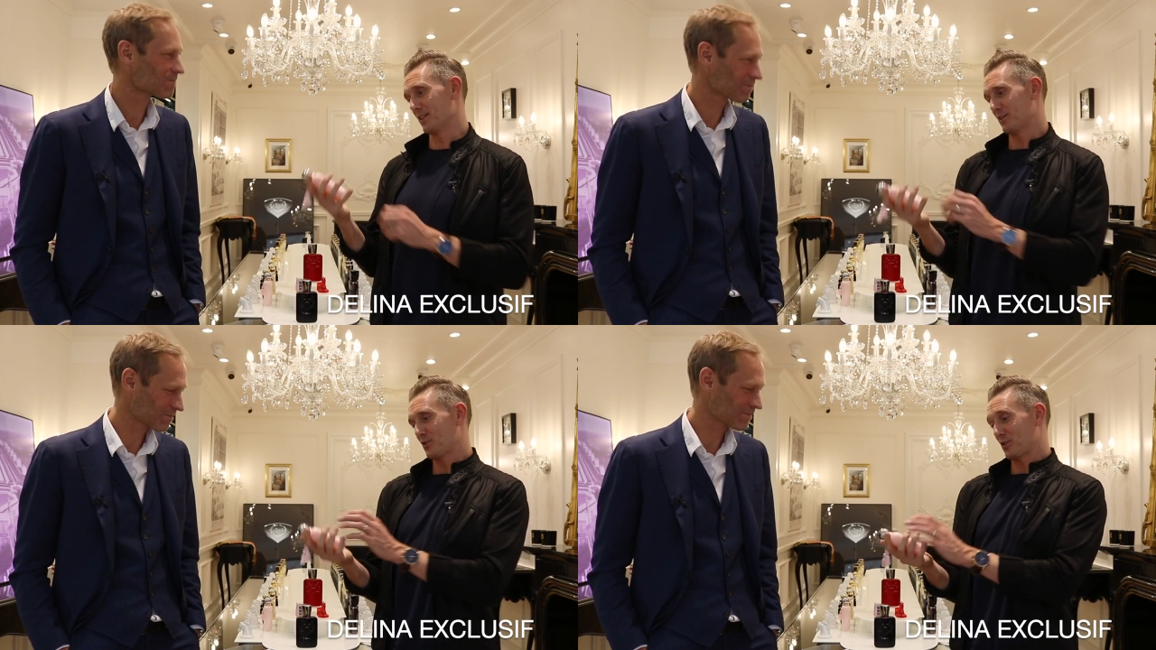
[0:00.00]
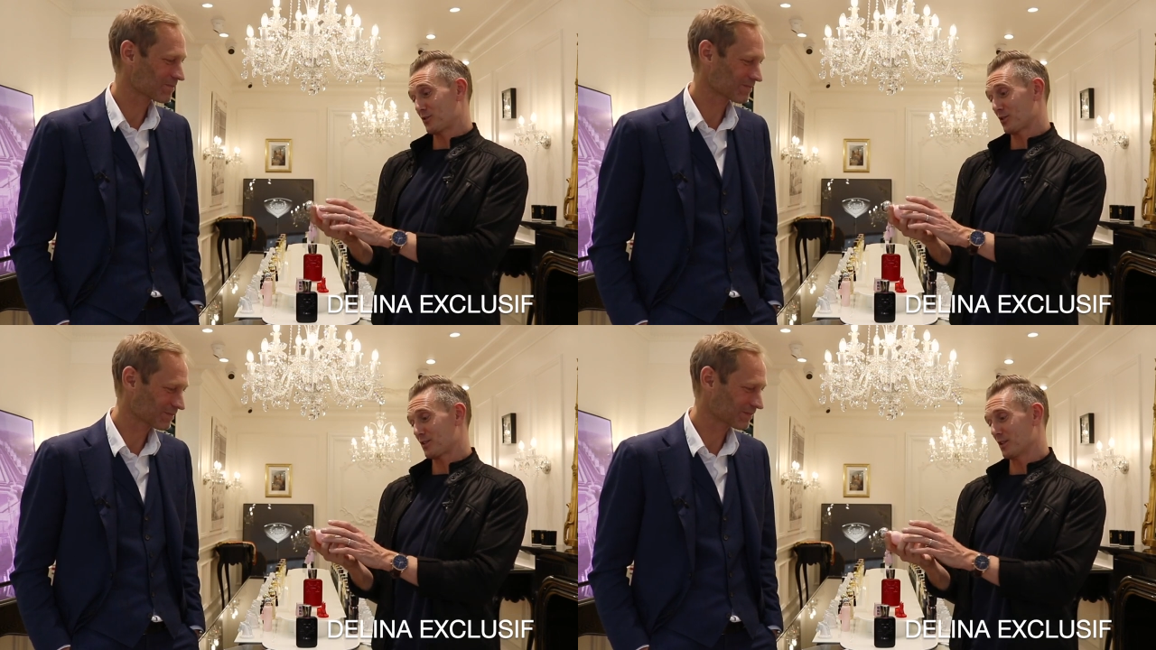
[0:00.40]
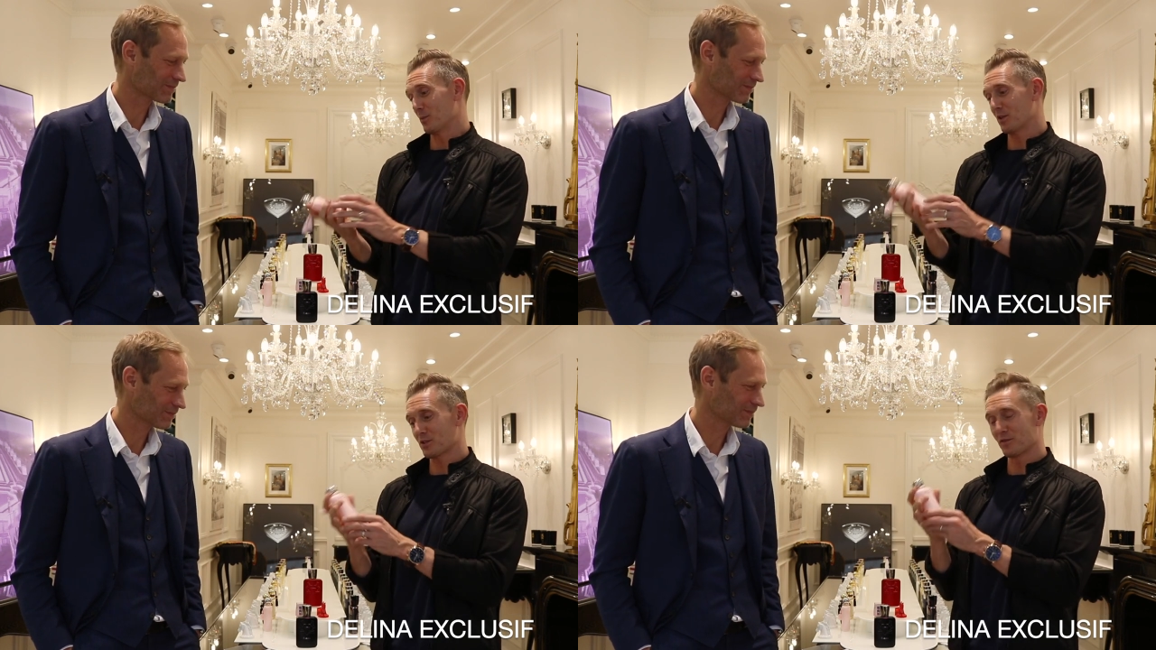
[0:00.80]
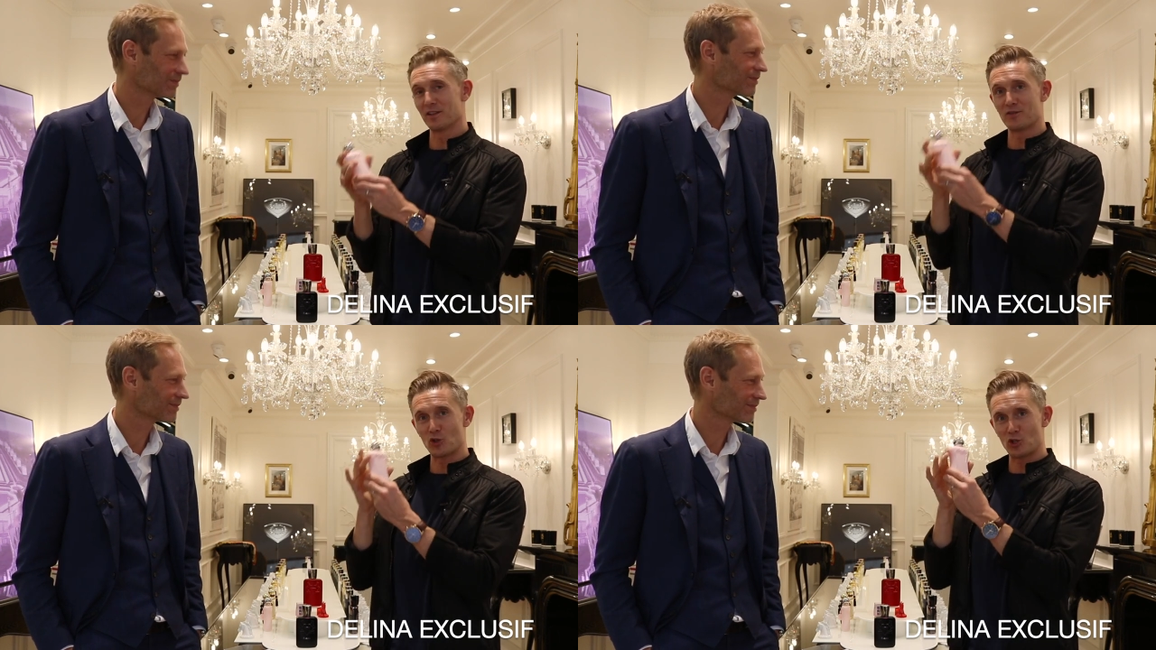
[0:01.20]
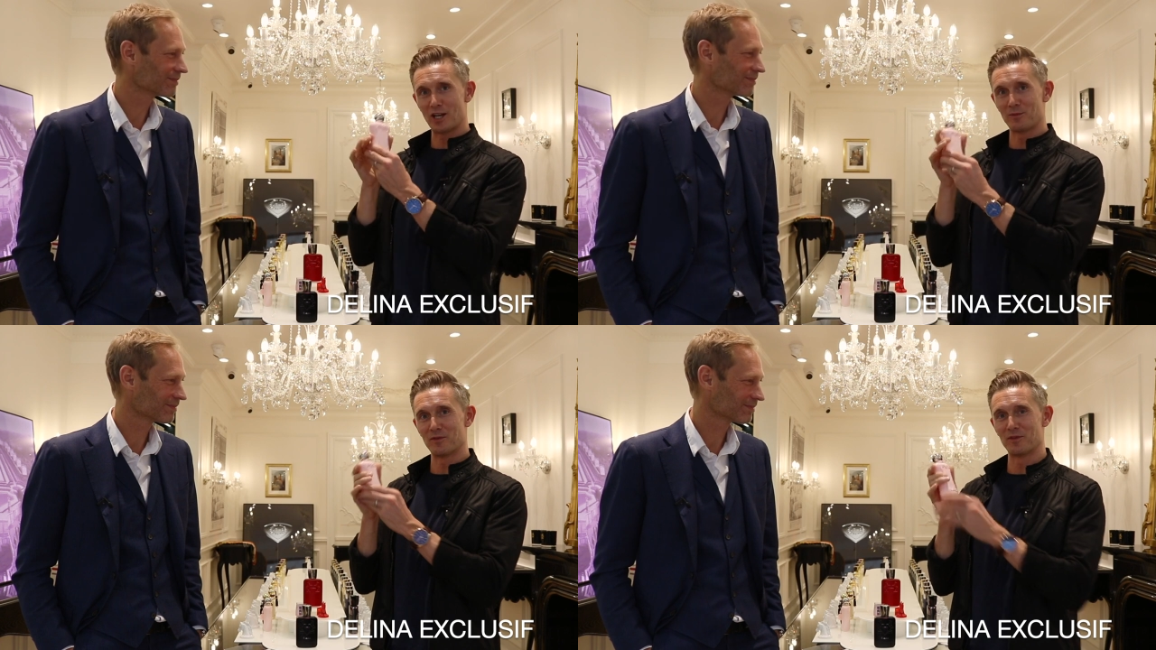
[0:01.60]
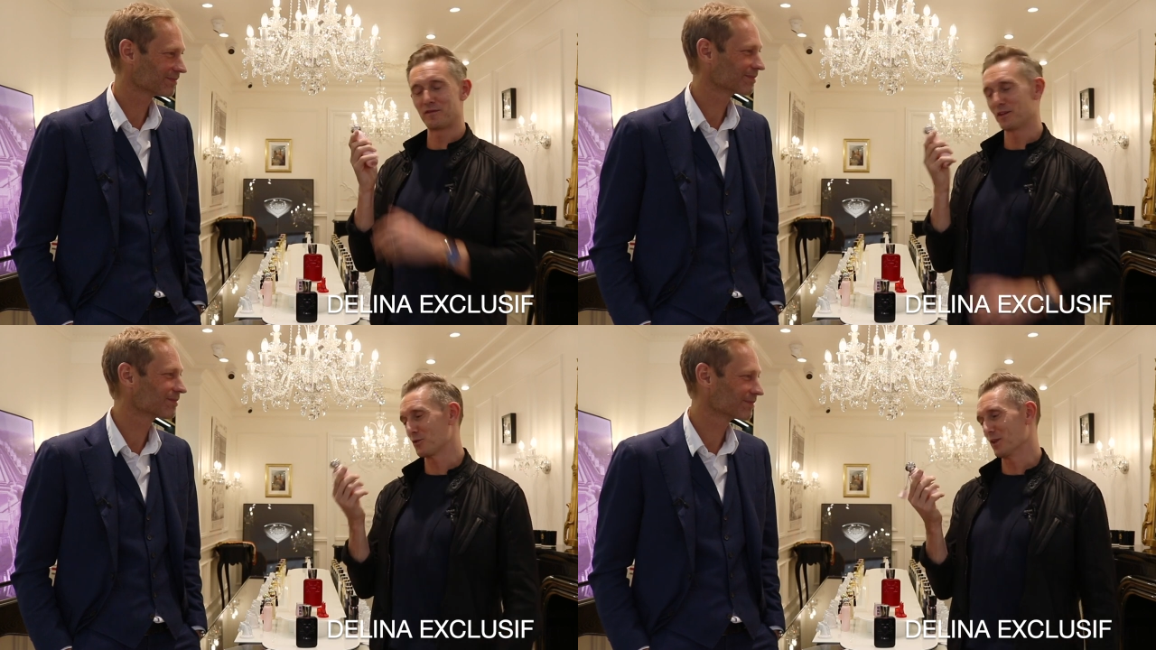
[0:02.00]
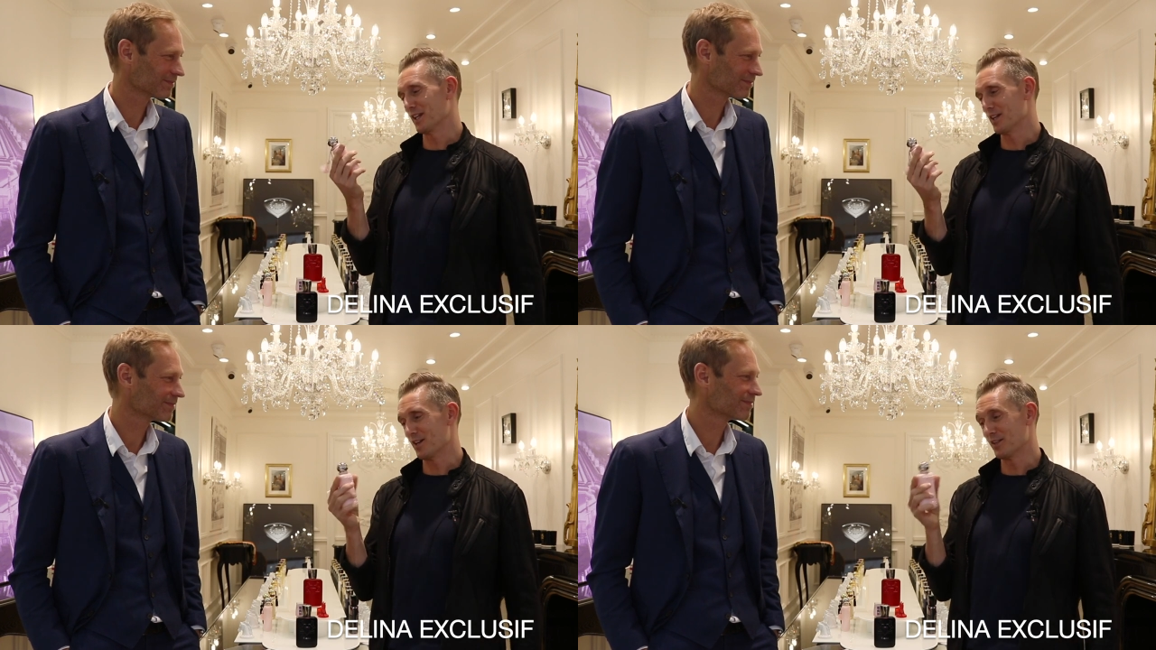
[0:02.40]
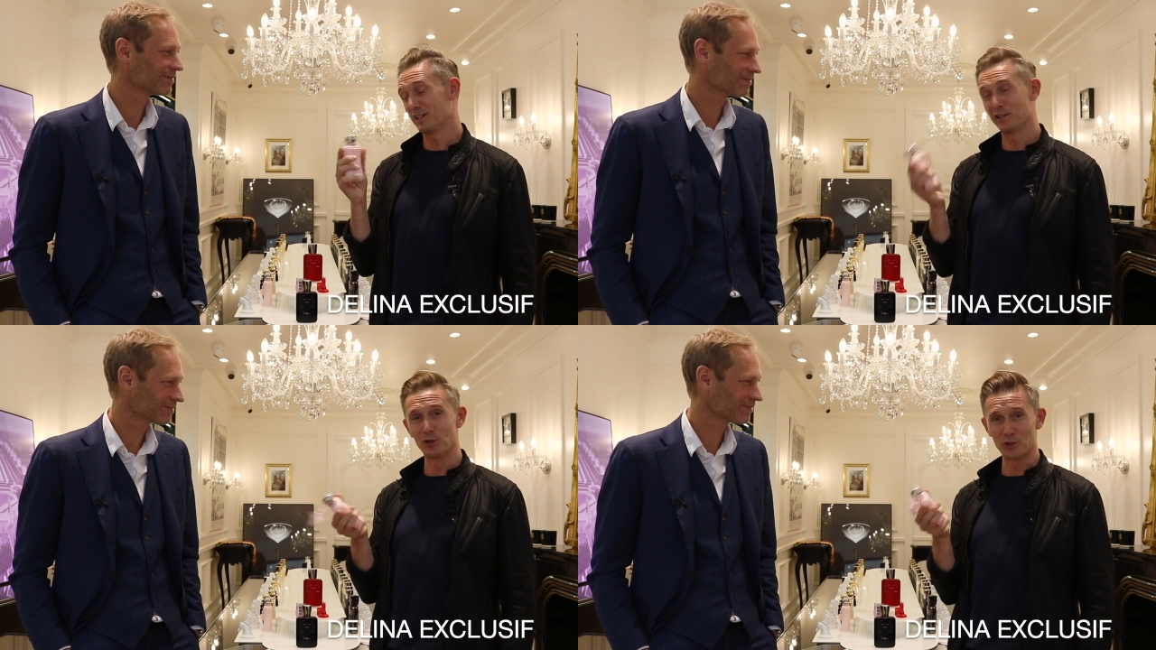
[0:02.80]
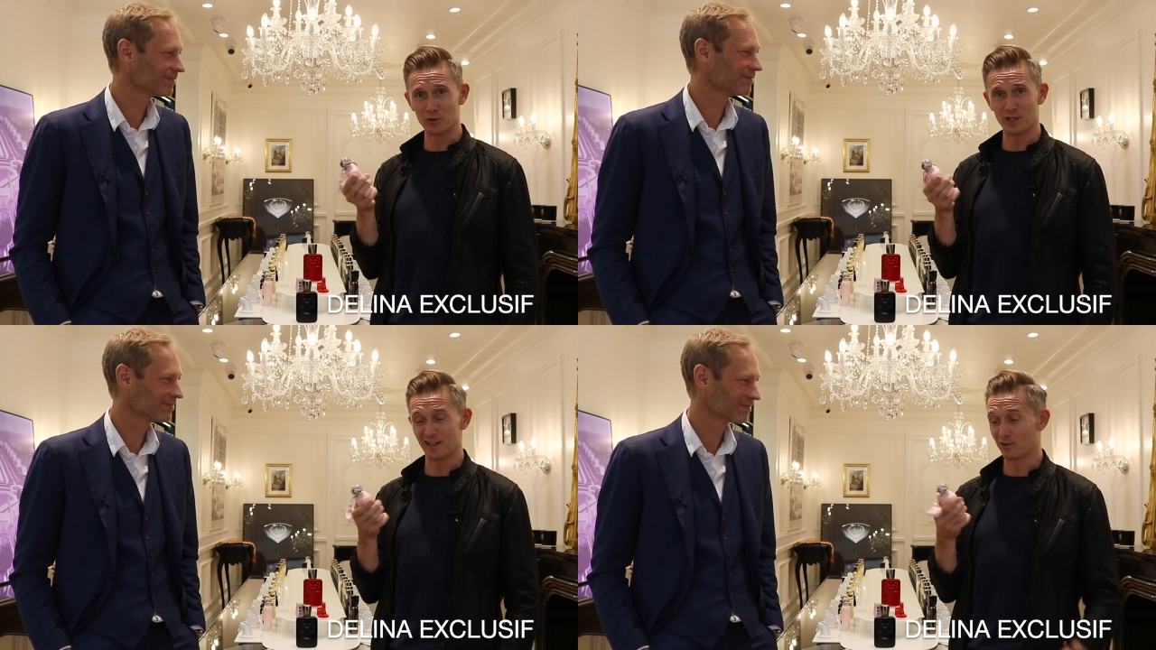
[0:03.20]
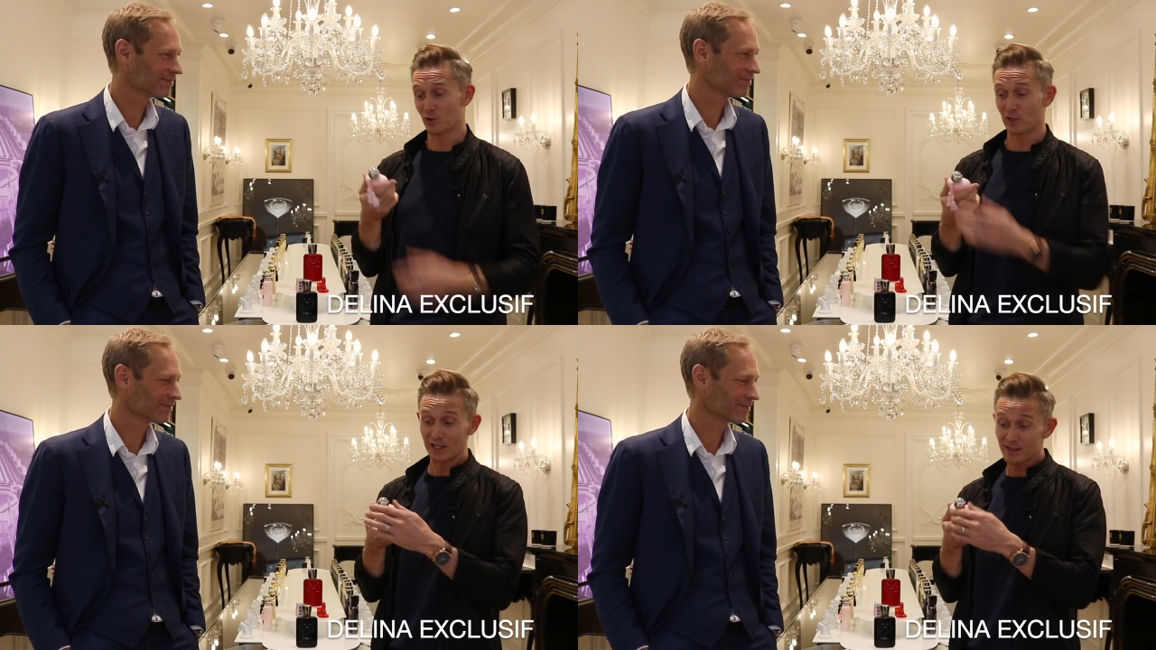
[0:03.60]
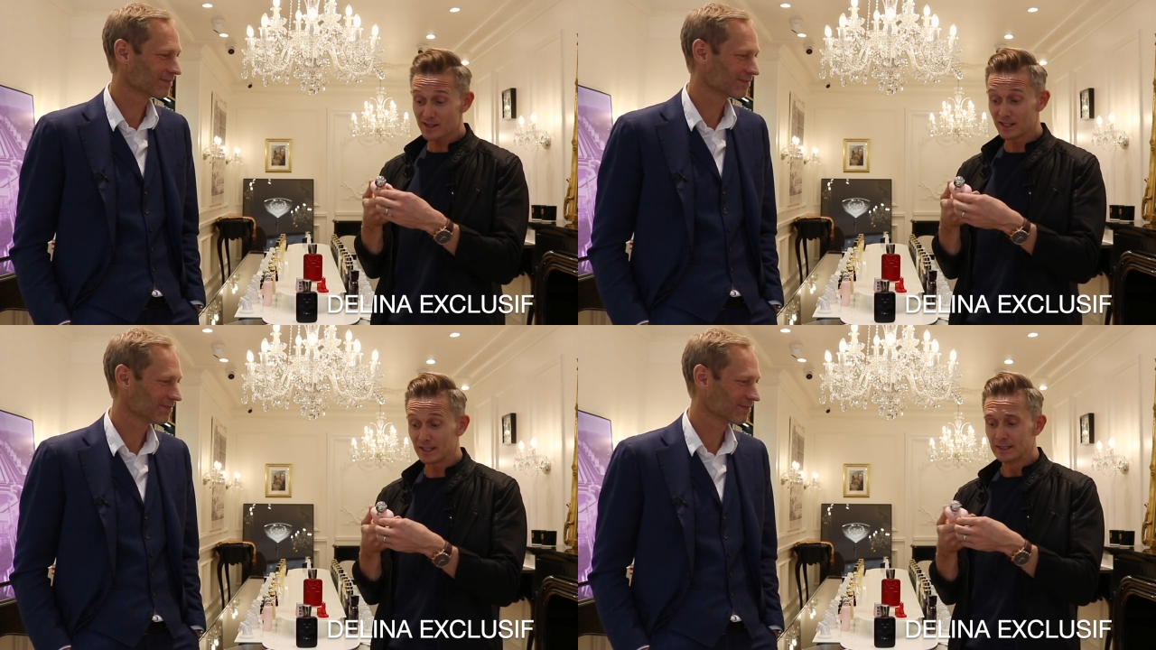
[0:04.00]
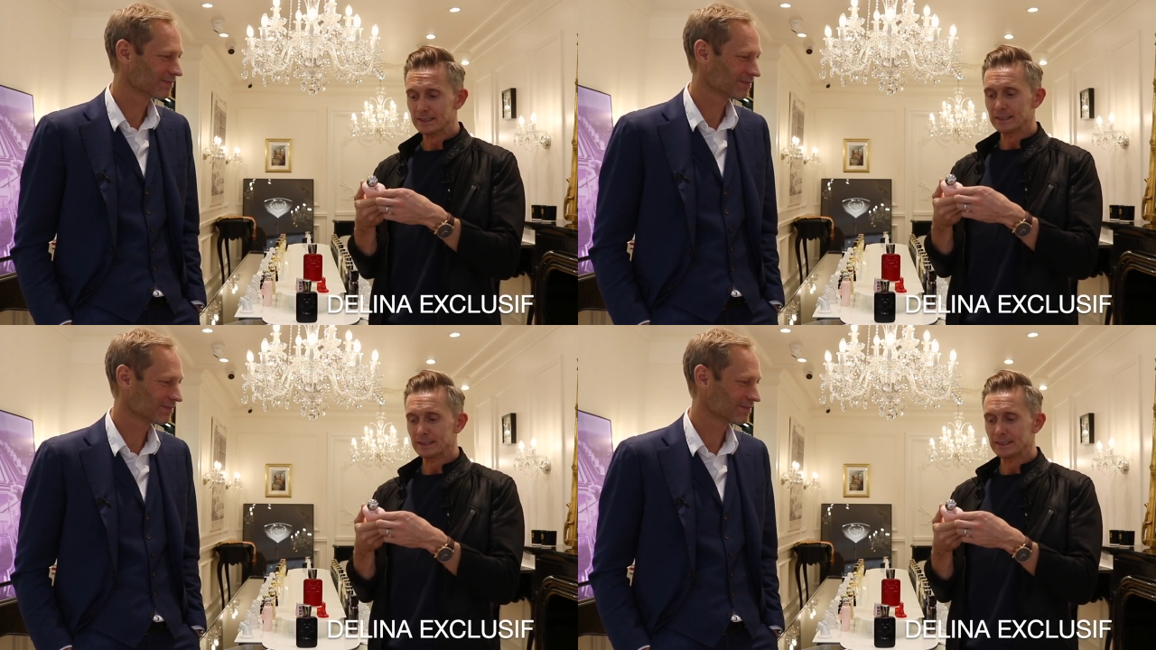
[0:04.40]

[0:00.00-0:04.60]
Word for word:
Speaker 1: They, they're just, you know, because of the, the shape of them, they feel great in the hand. They look great. They look classy.